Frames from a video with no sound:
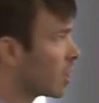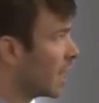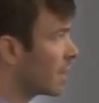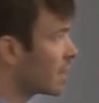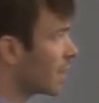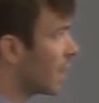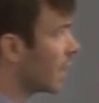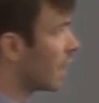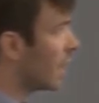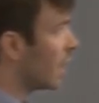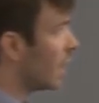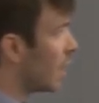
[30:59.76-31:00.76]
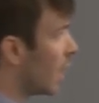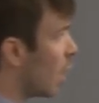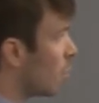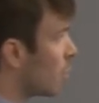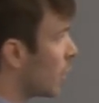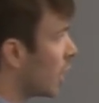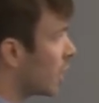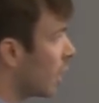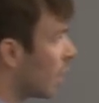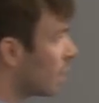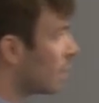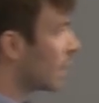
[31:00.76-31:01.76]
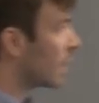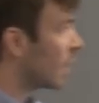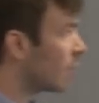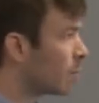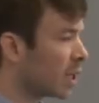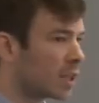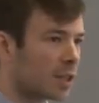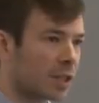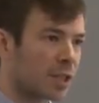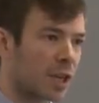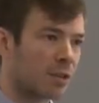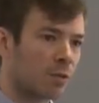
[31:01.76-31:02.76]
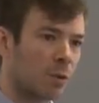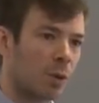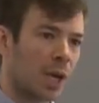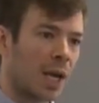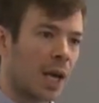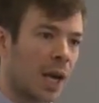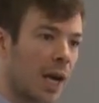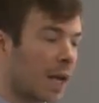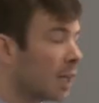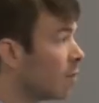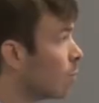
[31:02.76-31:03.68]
yesterday, um, but I think they've been successful uh, and they've